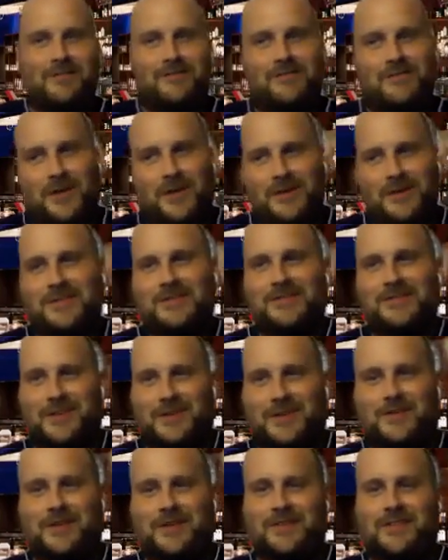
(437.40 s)
known
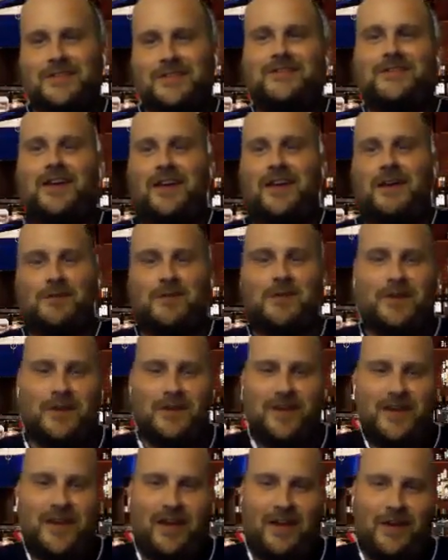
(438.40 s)
someone that
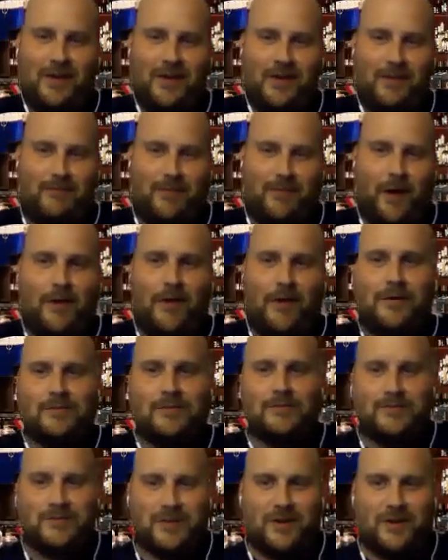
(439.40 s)

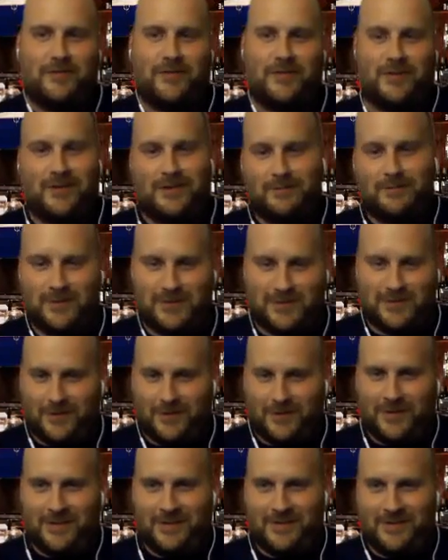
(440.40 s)
borrowed stuff and didn't return
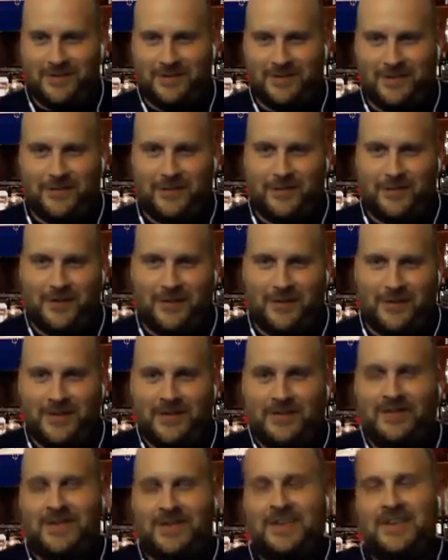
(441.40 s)
it, if you know what I
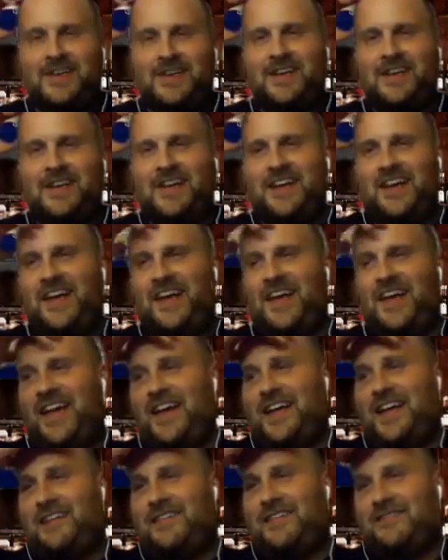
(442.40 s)
mean.
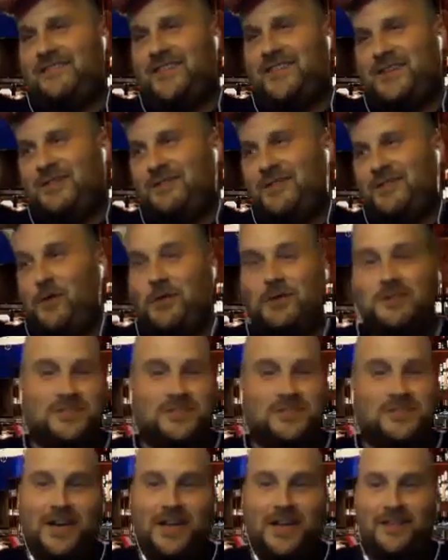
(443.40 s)
And no one
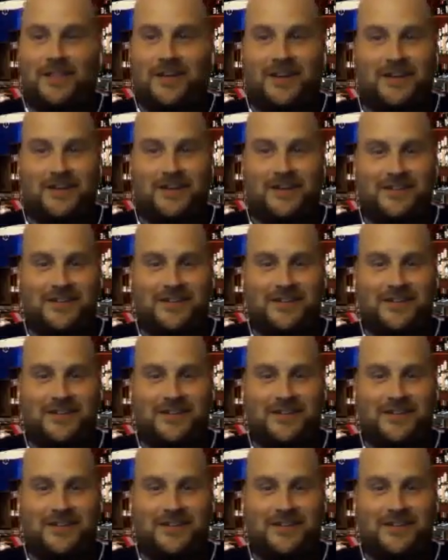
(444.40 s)
said anything.